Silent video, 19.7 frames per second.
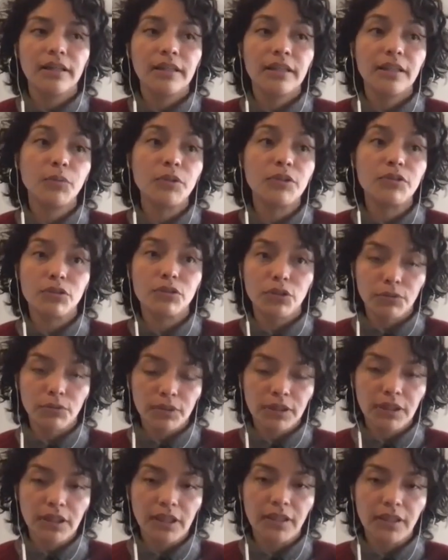He was
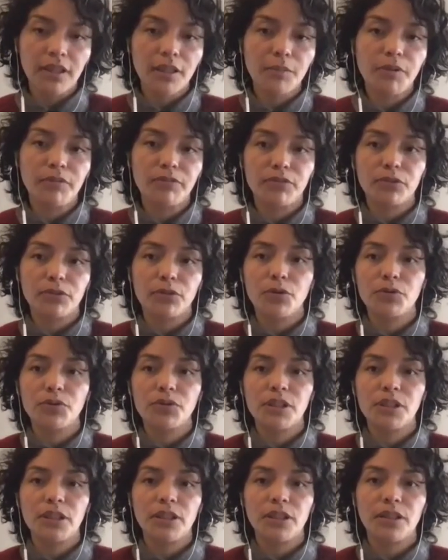known in Arequipa for
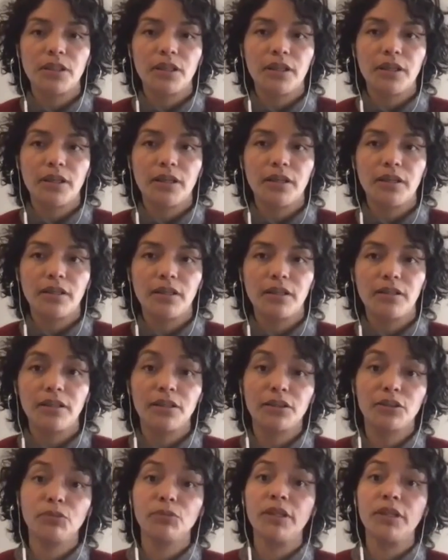hosting uh, the
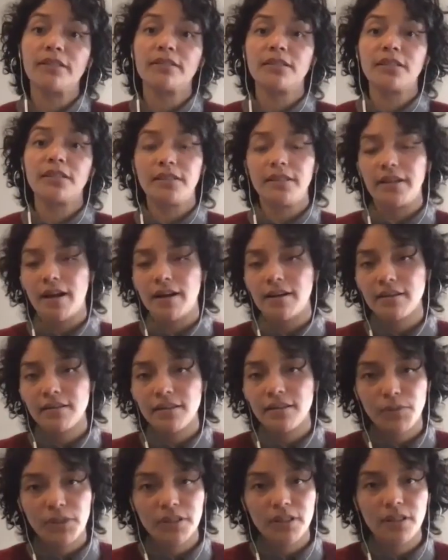tertulias literarias.
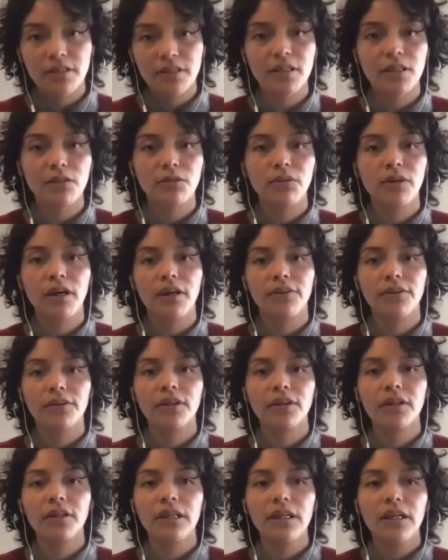It was a salon
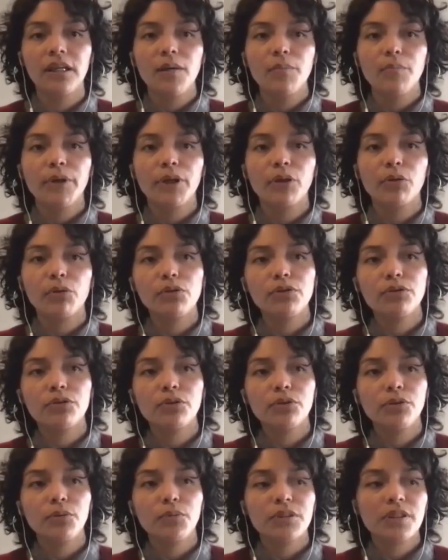gathering, but
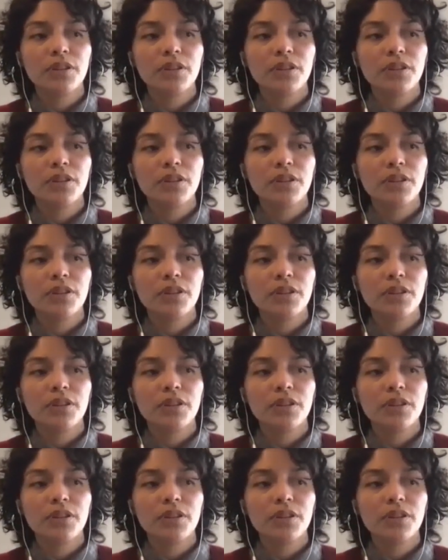also it